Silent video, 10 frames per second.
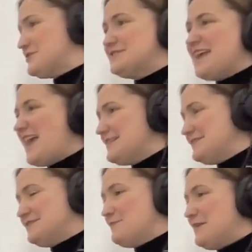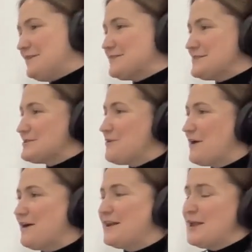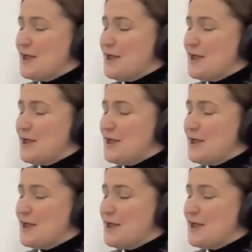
status and what else is going on.